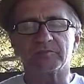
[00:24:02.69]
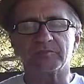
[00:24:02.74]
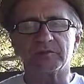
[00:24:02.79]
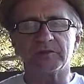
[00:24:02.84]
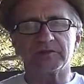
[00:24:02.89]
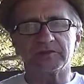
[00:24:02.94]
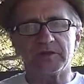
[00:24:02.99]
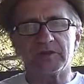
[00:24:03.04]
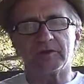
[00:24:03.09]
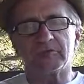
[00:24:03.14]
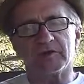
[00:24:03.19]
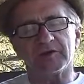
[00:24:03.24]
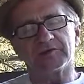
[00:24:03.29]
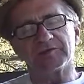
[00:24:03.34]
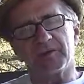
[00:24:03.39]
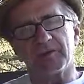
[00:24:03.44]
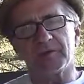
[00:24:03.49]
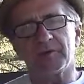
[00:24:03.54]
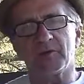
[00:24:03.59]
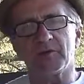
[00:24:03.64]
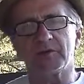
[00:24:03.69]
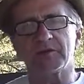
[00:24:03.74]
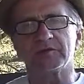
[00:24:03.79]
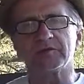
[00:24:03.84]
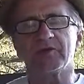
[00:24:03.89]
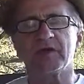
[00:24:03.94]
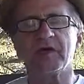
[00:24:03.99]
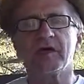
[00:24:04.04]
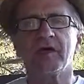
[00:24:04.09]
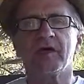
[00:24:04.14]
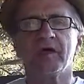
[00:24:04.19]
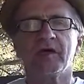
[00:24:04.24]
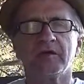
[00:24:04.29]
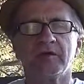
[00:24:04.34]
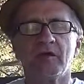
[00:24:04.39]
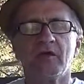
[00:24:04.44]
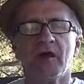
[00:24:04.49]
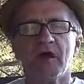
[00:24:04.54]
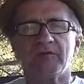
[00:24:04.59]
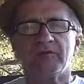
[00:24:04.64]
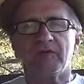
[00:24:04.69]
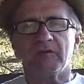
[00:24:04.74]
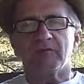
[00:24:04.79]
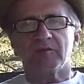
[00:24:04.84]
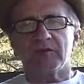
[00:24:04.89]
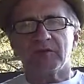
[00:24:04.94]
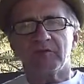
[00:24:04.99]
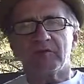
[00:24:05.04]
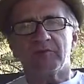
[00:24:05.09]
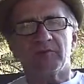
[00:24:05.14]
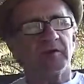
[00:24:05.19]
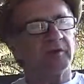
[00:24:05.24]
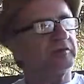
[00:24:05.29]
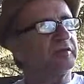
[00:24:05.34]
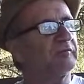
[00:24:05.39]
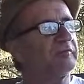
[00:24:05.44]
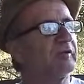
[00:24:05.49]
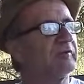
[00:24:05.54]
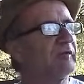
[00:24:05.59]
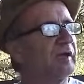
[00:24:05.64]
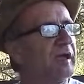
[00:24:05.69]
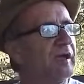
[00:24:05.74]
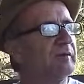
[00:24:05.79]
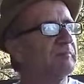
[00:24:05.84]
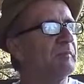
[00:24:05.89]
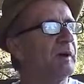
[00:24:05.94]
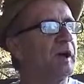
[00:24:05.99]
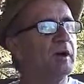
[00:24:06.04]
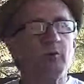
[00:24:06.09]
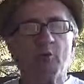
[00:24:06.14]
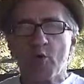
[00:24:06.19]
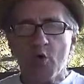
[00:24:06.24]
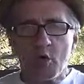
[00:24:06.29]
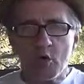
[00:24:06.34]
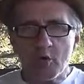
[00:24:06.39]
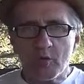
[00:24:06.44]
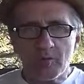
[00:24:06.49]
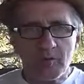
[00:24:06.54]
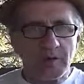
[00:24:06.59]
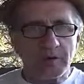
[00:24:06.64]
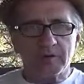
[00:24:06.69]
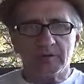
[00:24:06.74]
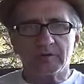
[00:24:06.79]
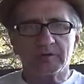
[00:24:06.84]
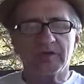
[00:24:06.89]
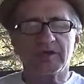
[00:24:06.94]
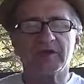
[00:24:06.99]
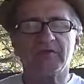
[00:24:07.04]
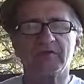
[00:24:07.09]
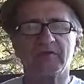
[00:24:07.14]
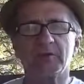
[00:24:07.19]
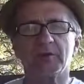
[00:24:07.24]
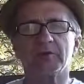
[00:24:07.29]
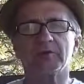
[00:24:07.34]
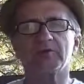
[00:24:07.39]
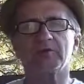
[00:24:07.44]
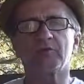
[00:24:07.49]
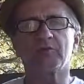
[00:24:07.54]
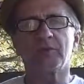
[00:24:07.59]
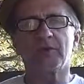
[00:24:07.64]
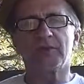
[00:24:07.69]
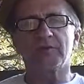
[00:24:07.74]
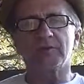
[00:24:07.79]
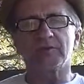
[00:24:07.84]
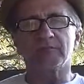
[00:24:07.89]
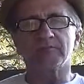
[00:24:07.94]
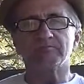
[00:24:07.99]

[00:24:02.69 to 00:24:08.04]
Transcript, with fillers: But anyways, my point is, no, I've never given birth. I've never had my womb give birth to a baby.